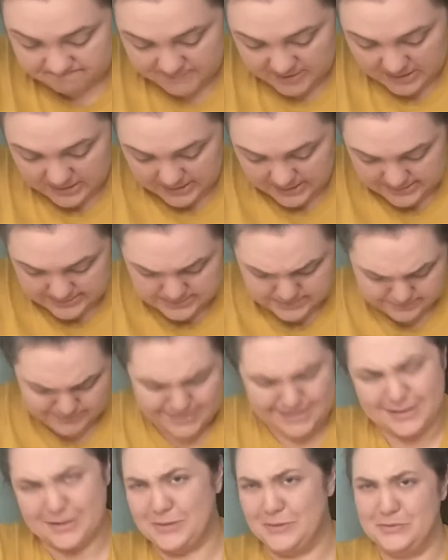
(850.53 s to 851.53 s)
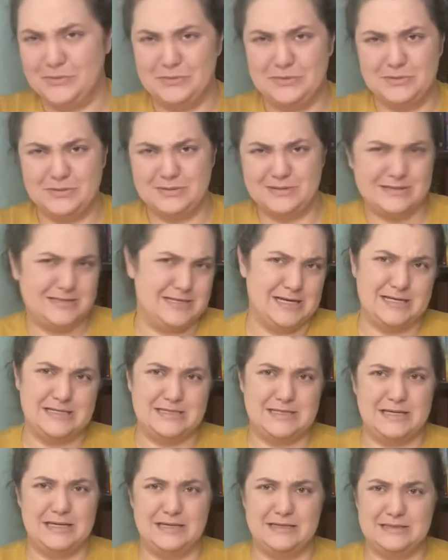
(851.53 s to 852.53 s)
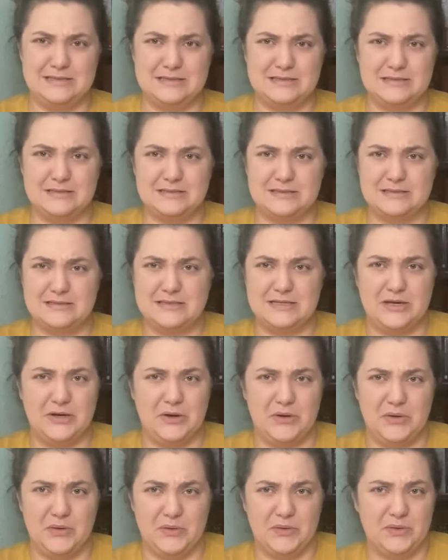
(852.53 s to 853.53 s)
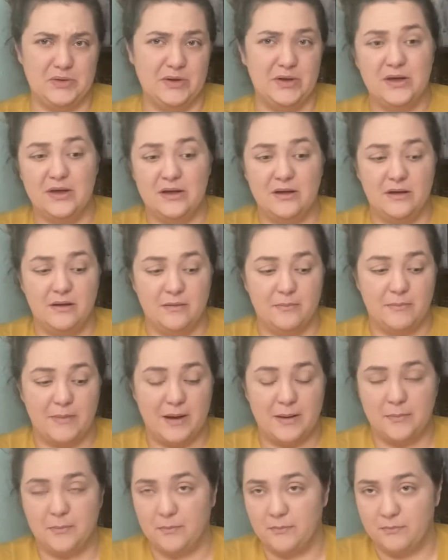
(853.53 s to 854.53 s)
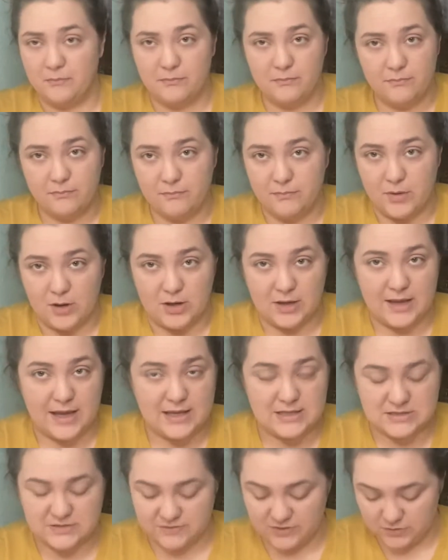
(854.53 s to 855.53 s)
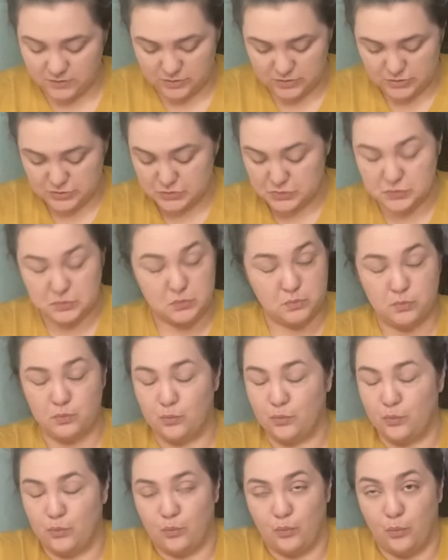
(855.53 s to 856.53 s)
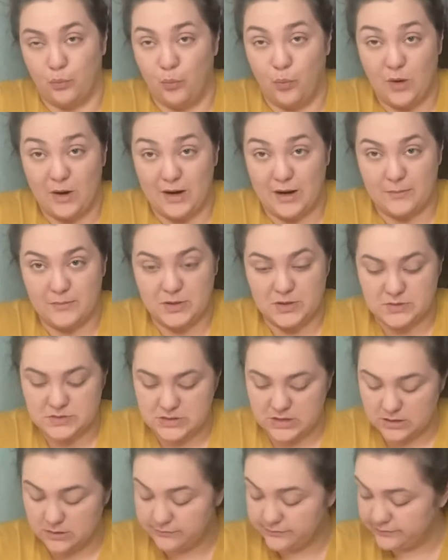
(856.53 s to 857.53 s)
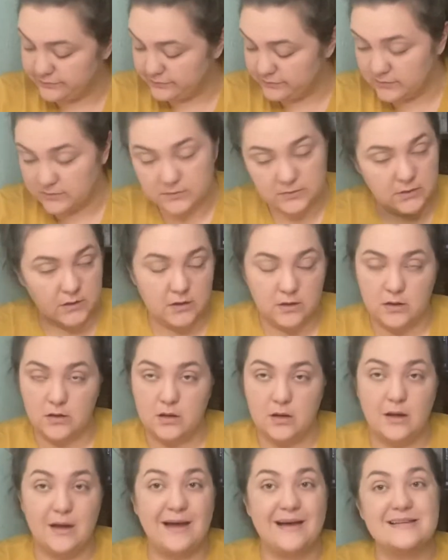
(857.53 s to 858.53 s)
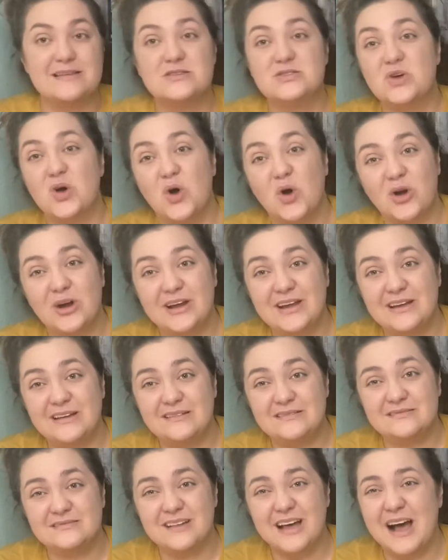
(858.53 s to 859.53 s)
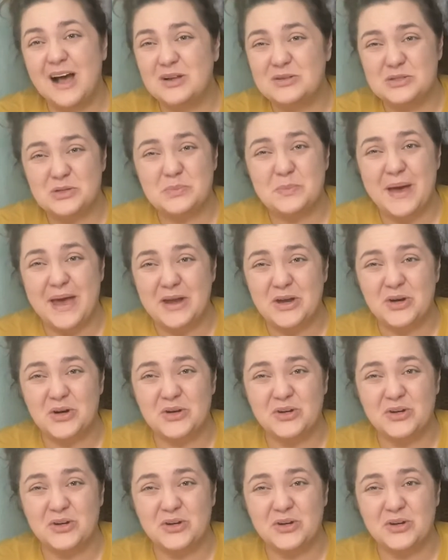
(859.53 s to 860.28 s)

Like somebody who doesn't tell my podcast viewers what I'm using. Sorry, I'll do better.